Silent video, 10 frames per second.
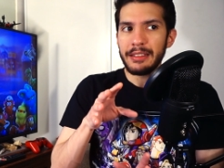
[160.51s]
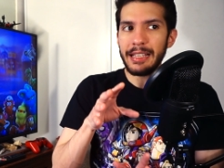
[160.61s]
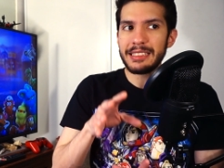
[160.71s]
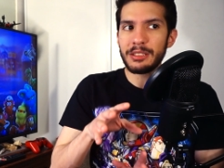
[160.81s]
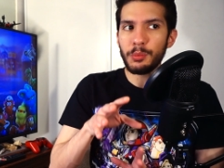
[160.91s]

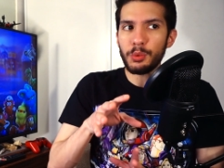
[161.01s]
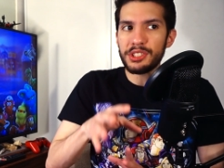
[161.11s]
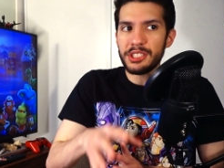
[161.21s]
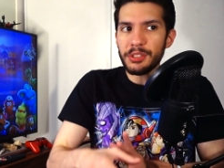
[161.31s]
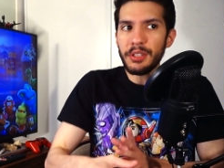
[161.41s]
they were
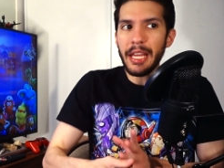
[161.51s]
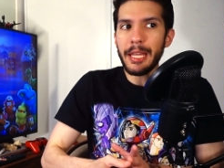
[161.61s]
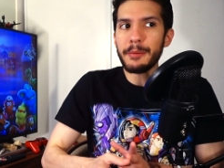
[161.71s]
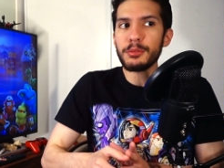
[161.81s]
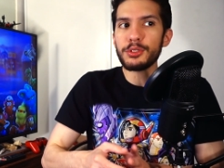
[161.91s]
still
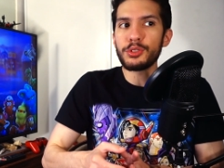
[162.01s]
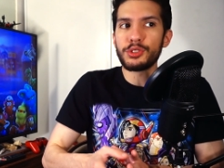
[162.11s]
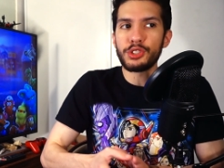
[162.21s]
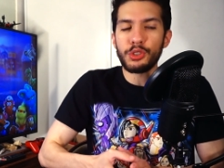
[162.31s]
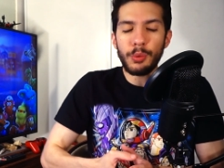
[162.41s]
able to
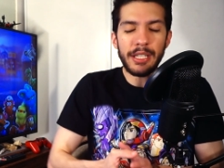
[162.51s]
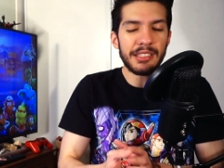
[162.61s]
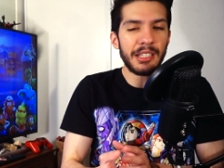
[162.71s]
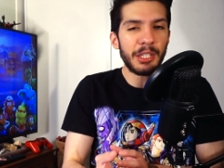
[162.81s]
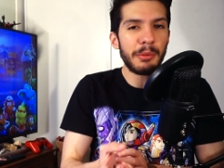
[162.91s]

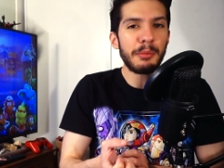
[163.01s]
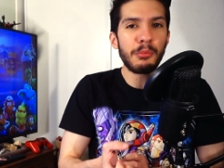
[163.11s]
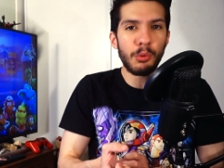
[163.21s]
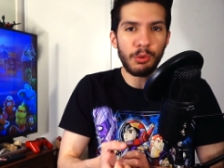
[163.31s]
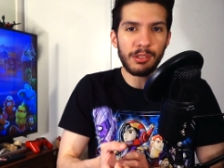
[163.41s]
squeeze a little bit
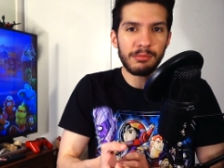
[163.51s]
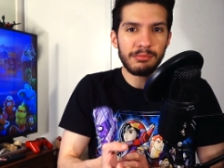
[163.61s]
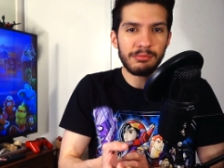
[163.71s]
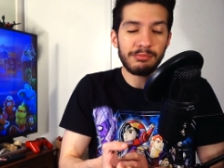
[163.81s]
more,